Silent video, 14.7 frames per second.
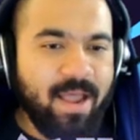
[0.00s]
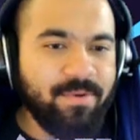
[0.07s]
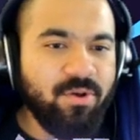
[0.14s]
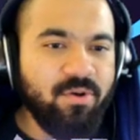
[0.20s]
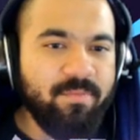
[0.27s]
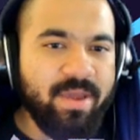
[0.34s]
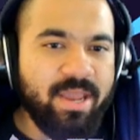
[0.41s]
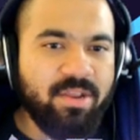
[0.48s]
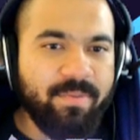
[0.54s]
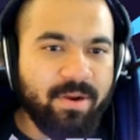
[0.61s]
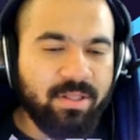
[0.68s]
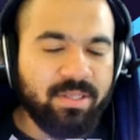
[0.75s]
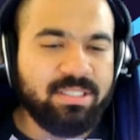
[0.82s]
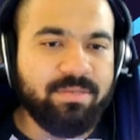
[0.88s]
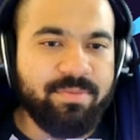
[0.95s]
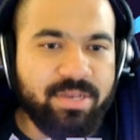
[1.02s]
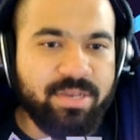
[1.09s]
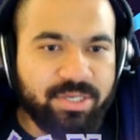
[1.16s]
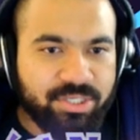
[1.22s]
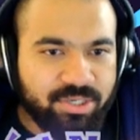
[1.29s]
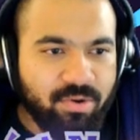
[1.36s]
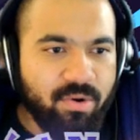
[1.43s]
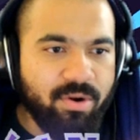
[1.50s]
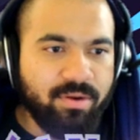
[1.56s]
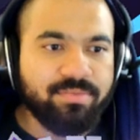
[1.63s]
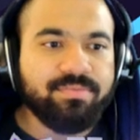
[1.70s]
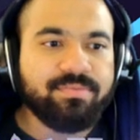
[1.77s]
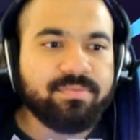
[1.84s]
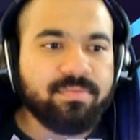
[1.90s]
I'm an old man, you better listen to me.
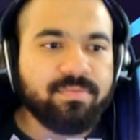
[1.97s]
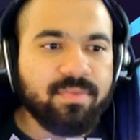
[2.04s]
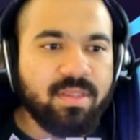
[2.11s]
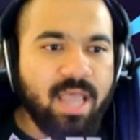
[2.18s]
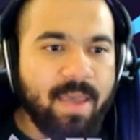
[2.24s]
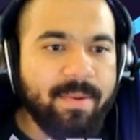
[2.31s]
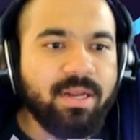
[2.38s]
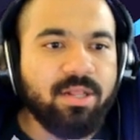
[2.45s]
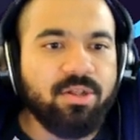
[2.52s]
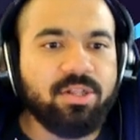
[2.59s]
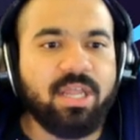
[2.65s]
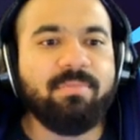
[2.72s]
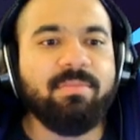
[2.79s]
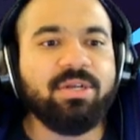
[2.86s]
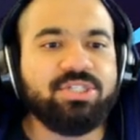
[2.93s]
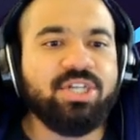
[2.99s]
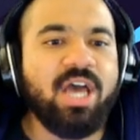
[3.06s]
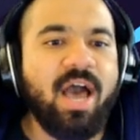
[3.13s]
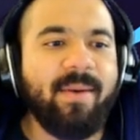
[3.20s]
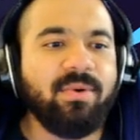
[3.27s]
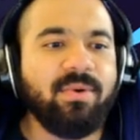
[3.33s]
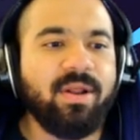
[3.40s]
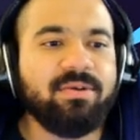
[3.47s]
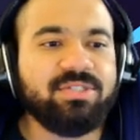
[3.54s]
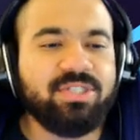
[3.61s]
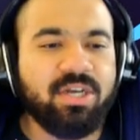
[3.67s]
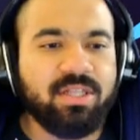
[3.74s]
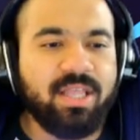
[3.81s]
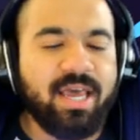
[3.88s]
Sure. I mean, I look like much now, but when I
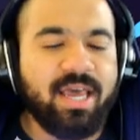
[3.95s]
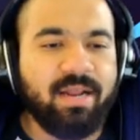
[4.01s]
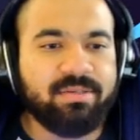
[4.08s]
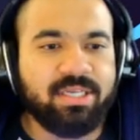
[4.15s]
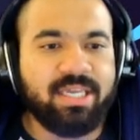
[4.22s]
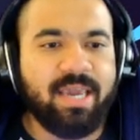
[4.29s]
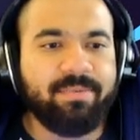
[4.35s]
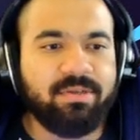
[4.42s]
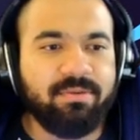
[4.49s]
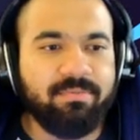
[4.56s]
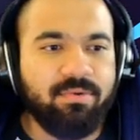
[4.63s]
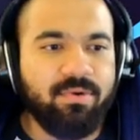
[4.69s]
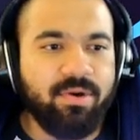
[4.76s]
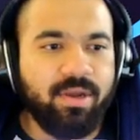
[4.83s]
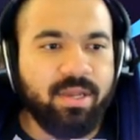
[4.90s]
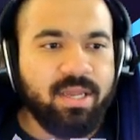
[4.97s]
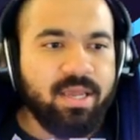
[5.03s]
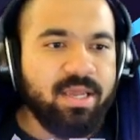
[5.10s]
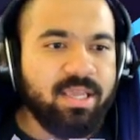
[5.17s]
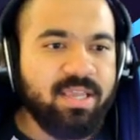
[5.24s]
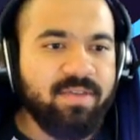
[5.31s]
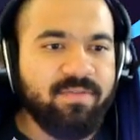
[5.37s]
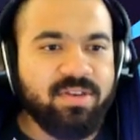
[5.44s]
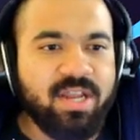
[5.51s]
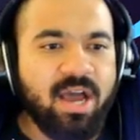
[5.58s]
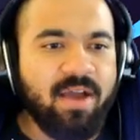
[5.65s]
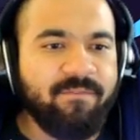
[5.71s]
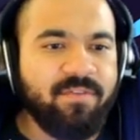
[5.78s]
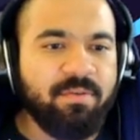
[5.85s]
was a young lad, I was a captain boy. Even
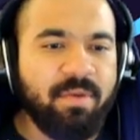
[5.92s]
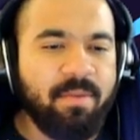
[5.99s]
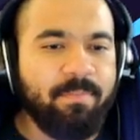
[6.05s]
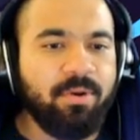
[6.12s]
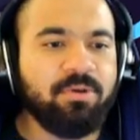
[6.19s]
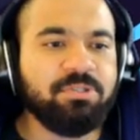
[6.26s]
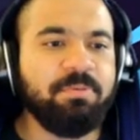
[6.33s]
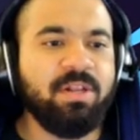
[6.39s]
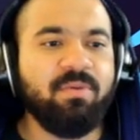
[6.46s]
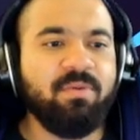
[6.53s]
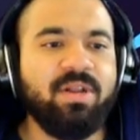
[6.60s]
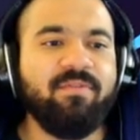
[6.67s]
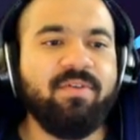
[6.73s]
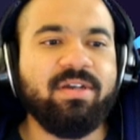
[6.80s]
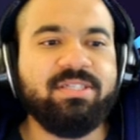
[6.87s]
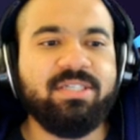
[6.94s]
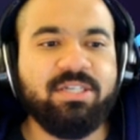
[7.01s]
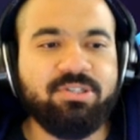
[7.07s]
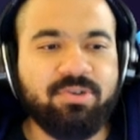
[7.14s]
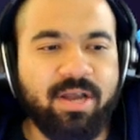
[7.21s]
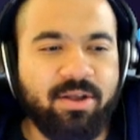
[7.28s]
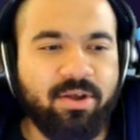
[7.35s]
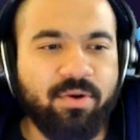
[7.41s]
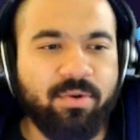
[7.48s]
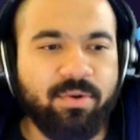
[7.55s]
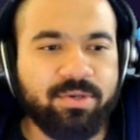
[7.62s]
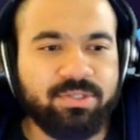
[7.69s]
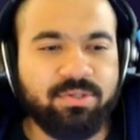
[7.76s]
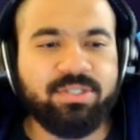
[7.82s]
now, I feel my pulse speed up whenever I see a trial
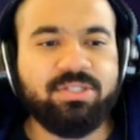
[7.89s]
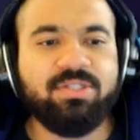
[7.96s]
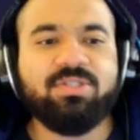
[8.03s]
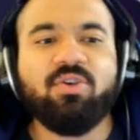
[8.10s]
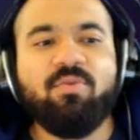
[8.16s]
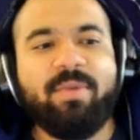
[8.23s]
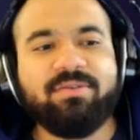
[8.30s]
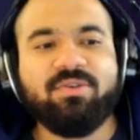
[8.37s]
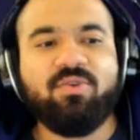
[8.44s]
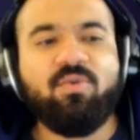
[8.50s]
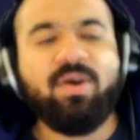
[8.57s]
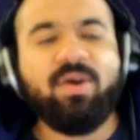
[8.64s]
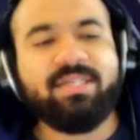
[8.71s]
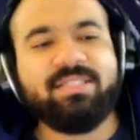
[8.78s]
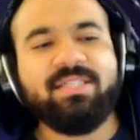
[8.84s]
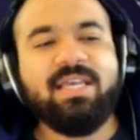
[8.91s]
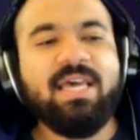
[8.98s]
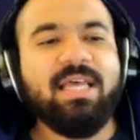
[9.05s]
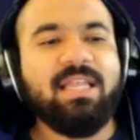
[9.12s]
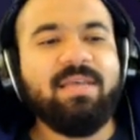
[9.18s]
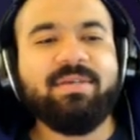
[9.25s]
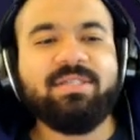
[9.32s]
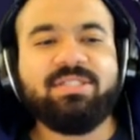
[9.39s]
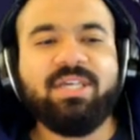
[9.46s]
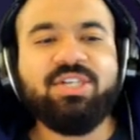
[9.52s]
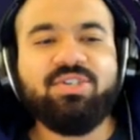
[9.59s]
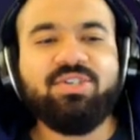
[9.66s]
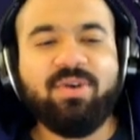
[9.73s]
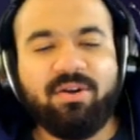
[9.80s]
goer, so listen to this old man's request. Let me
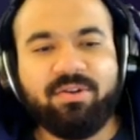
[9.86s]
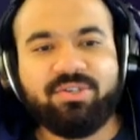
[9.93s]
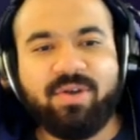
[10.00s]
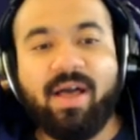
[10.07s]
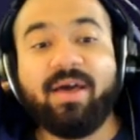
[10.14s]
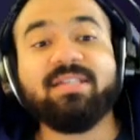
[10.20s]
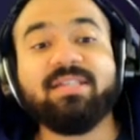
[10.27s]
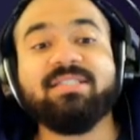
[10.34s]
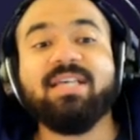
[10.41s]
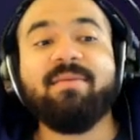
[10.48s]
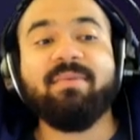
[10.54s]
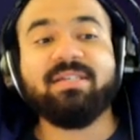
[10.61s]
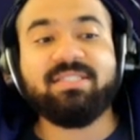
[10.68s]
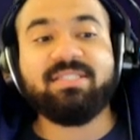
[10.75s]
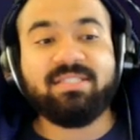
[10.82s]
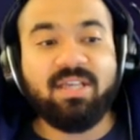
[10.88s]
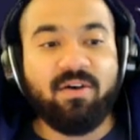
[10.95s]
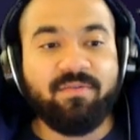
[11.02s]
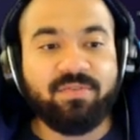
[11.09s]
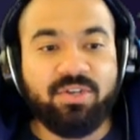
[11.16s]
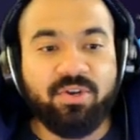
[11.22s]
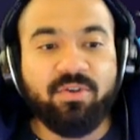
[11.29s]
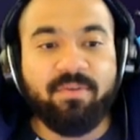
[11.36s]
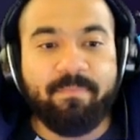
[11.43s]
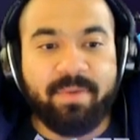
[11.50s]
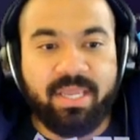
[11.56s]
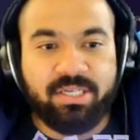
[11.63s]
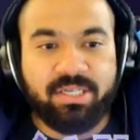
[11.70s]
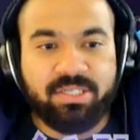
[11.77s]
send you out on a trial I designed myself. Do you know the
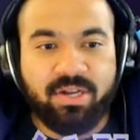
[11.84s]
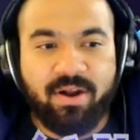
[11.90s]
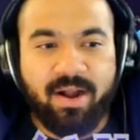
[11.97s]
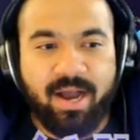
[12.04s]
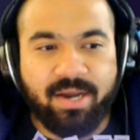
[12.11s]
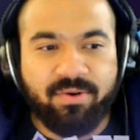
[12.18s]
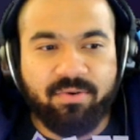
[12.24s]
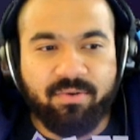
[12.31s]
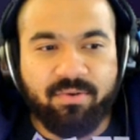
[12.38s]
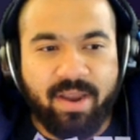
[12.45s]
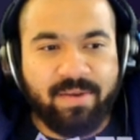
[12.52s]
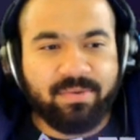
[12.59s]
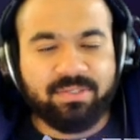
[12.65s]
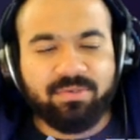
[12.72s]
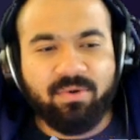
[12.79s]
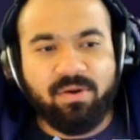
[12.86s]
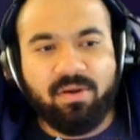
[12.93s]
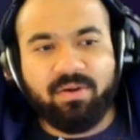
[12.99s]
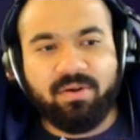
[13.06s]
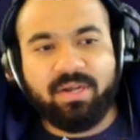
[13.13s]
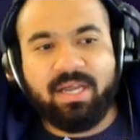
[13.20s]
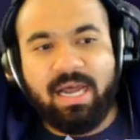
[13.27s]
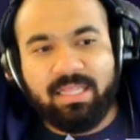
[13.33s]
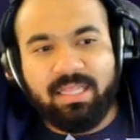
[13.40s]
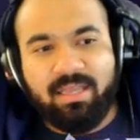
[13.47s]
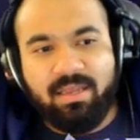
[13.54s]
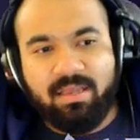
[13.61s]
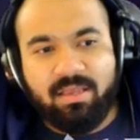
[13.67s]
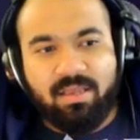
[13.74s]
beach near Hano Grand Resort on
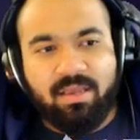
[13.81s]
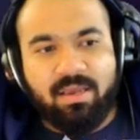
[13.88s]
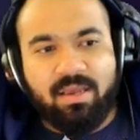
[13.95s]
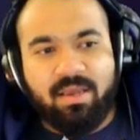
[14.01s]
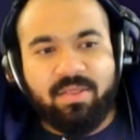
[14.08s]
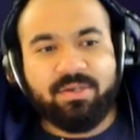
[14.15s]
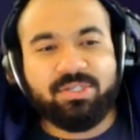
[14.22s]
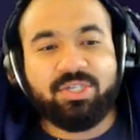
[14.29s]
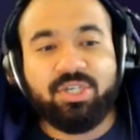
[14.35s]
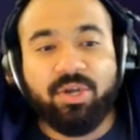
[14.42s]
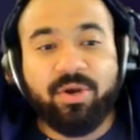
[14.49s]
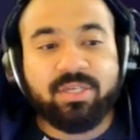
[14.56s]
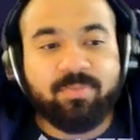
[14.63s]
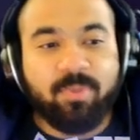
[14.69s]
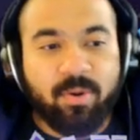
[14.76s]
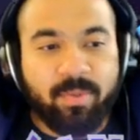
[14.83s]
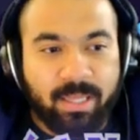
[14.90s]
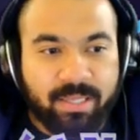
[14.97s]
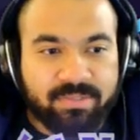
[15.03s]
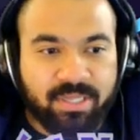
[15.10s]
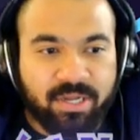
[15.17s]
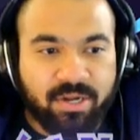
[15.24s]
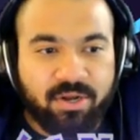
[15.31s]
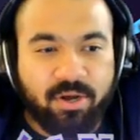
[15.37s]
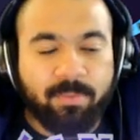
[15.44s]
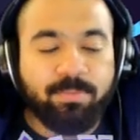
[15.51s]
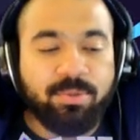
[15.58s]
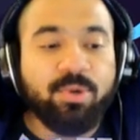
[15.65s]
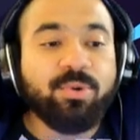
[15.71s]
Akala? There's a curious Pokemon that lives there
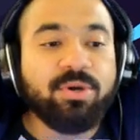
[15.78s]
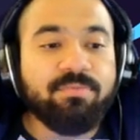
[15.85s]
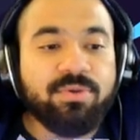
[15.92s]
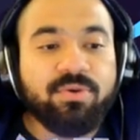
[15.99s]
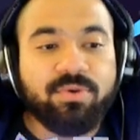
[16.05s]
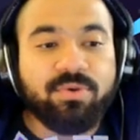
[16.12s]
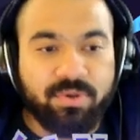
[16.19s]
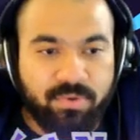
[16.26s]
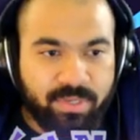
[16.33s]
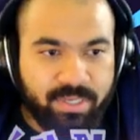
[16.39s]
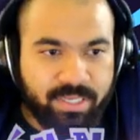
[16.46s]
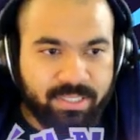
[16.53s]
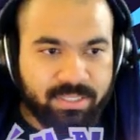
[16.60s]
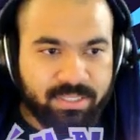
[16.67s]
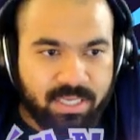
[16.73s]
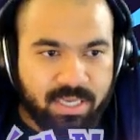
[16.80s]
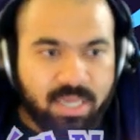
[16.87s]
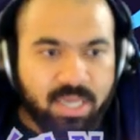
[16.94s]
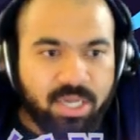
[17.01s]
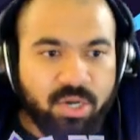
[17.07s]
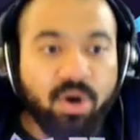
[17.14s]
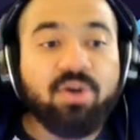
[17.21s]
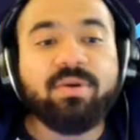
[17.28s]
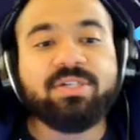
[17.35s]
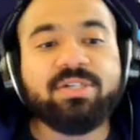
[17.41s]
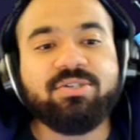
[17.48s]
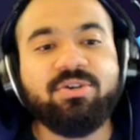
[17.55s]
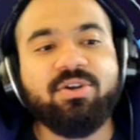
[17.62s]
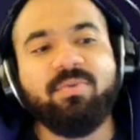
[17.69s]
called Pyukumuku, it is. Go and
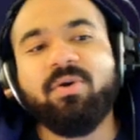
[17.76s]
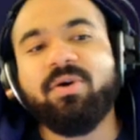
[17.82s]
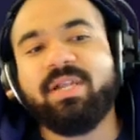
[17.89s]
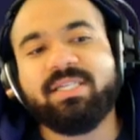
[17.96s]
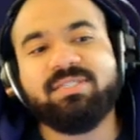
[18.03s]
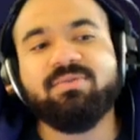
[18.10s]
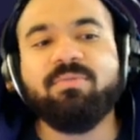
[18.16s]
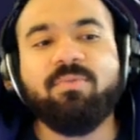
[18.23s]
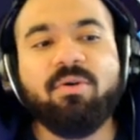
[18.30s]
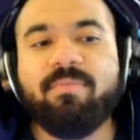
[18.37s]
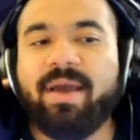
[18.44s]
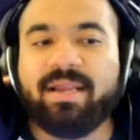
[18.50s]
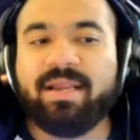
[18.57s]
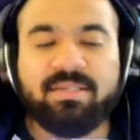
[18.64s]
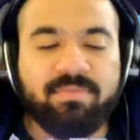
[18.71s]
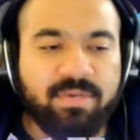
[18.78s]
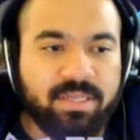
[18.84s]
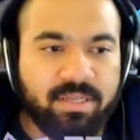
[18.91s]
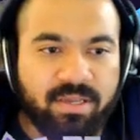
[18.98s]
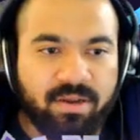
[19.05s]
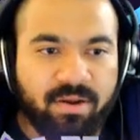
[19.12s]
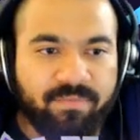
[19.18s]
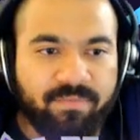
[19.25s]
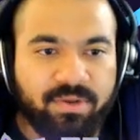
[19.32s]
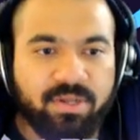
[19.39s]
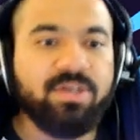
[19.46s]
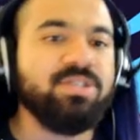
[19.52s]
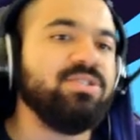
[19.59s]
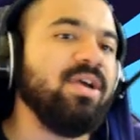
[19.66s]
register in your Pokedex and report back to me to hear. If
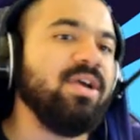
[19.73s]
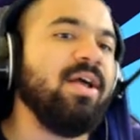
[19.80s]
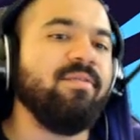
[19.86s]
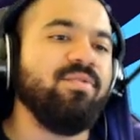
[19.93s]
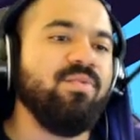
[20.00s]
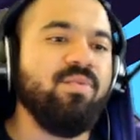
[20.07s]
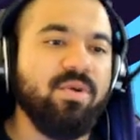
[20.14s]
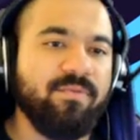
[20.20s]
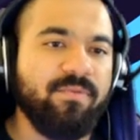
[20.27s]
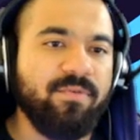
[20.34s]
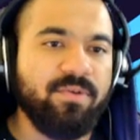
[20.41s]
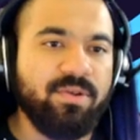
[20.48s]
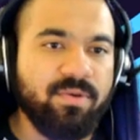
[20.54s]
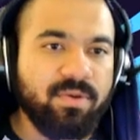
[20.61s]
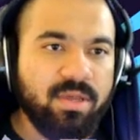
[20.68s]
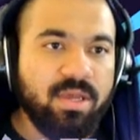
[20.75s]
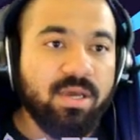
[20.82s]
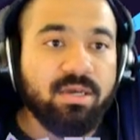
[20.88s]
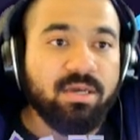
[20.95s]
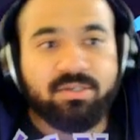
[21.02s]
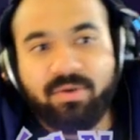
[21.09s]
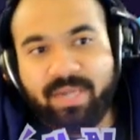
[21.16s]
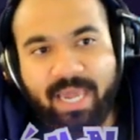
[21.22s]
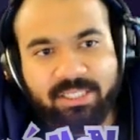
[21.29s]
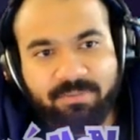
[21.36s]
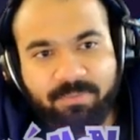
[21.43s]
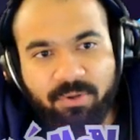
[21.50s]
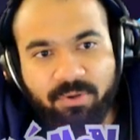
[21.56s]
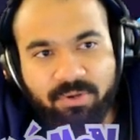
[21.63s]
you clear this trial, I'll have a reward for you. So
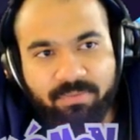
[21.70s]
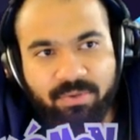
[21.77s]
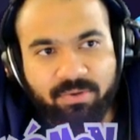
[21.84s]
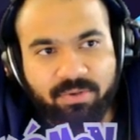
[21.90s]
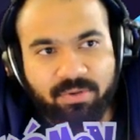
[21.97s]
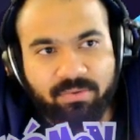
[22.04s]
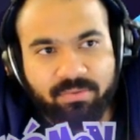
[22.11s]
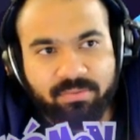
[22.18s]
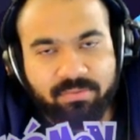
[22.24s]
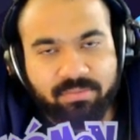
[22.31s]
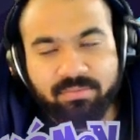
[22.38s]
catch a Pyukumuku.